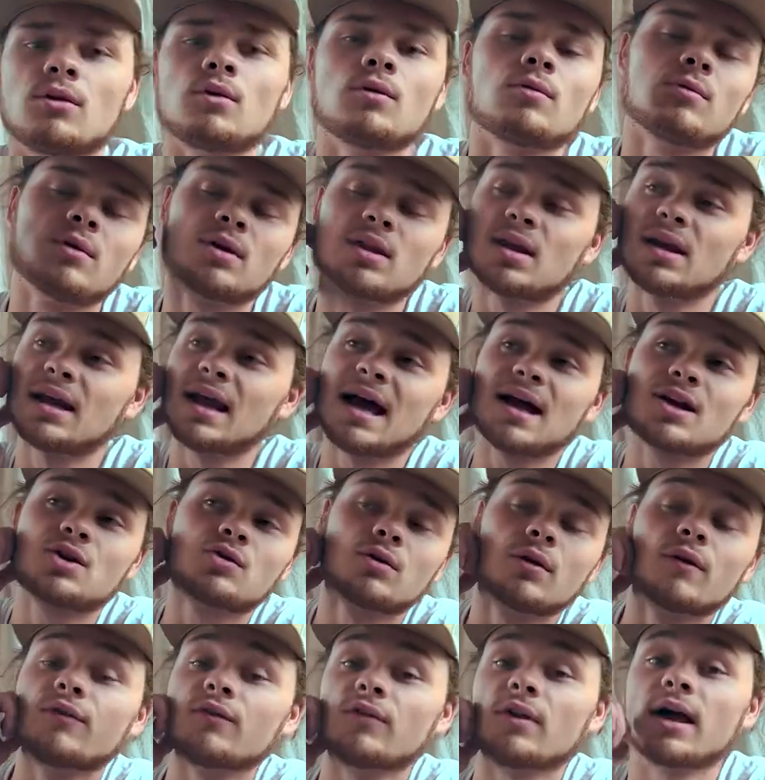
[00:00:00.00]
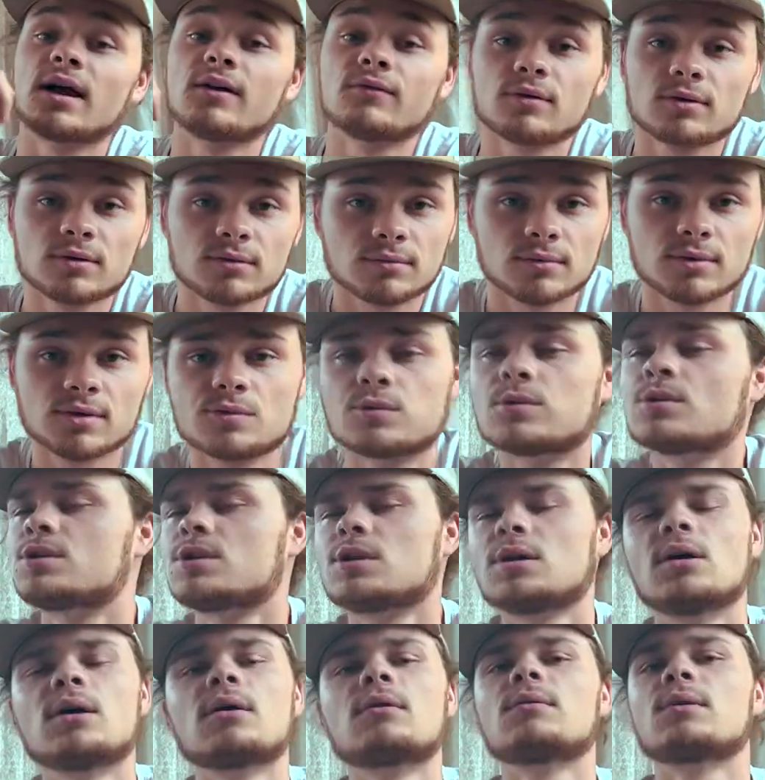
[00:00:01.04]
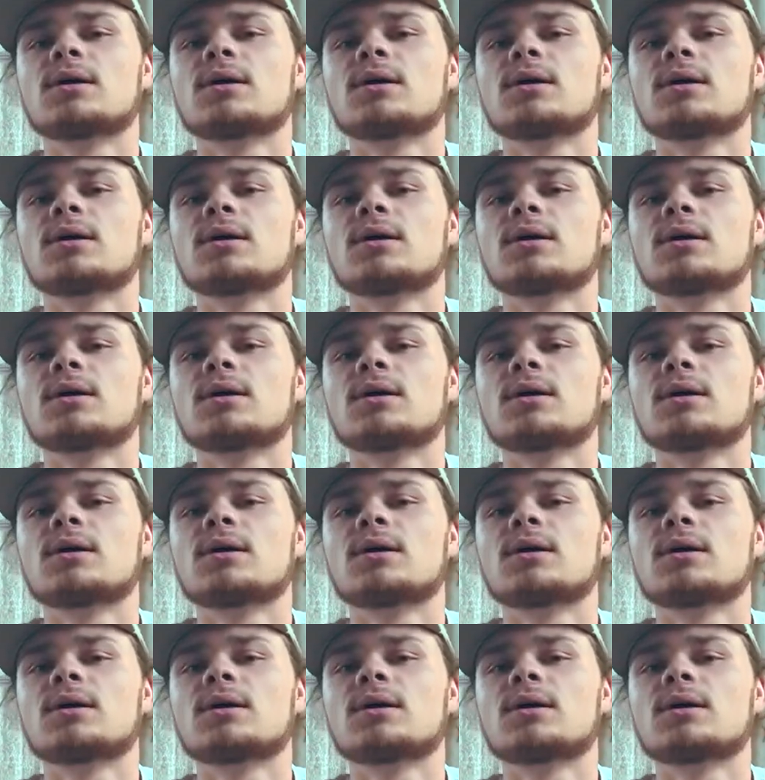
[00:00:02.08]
With a natural flavor is what you're gonna